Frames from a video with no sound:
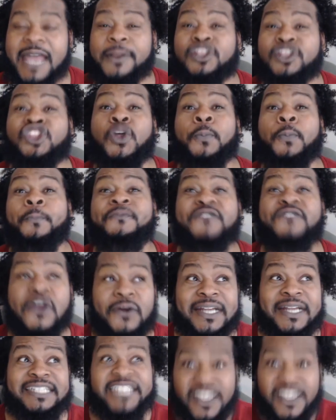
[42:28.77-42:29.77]
And the
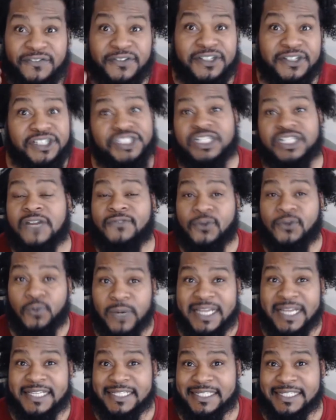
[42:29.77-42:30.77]
very definition of a
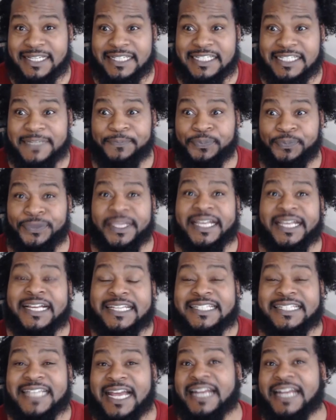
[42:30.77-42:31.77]
racist
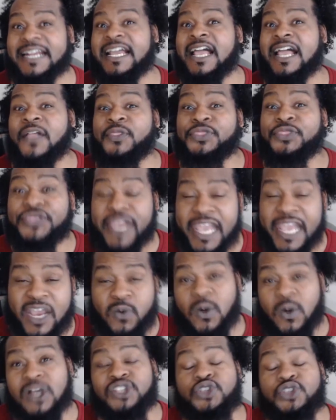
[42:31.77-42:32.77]
is that
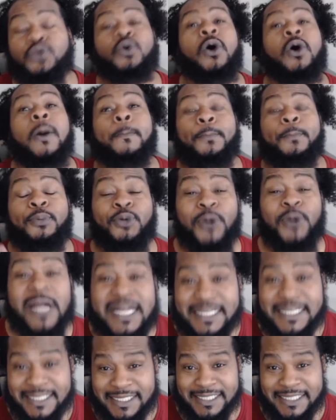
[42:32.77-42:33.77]
they want to
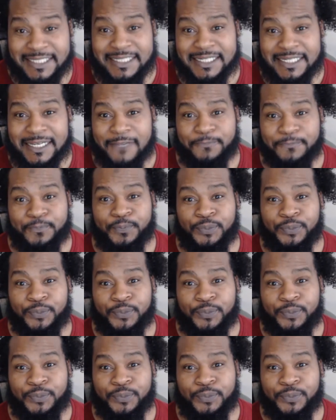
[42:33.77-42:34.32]
oppress